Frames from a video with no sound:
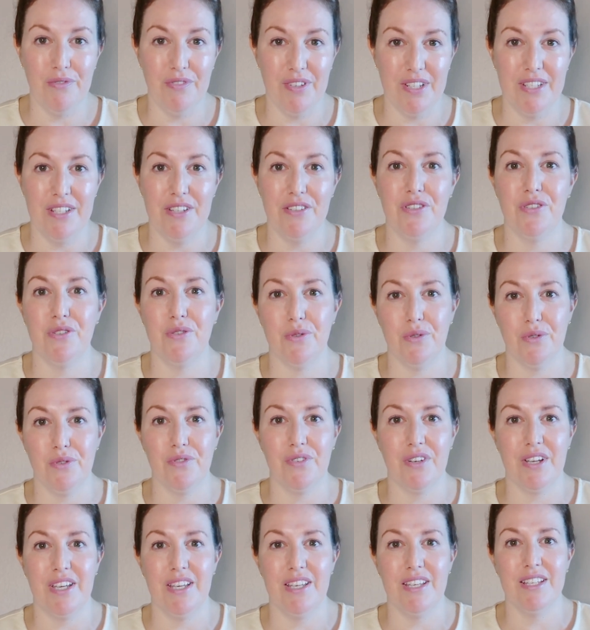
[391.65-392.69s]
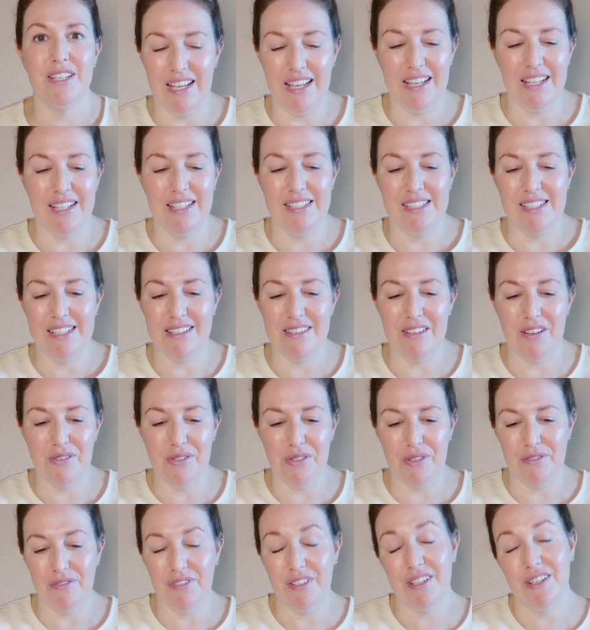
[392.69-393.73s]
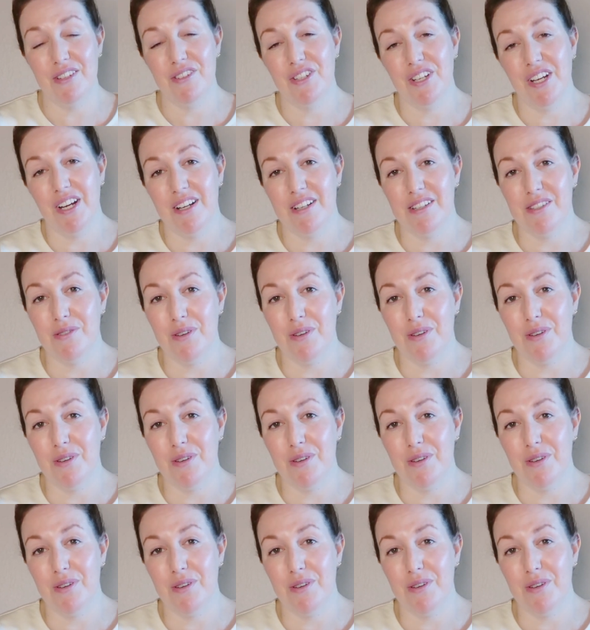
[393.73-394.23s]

vintage jewelry and it's also fun to share it.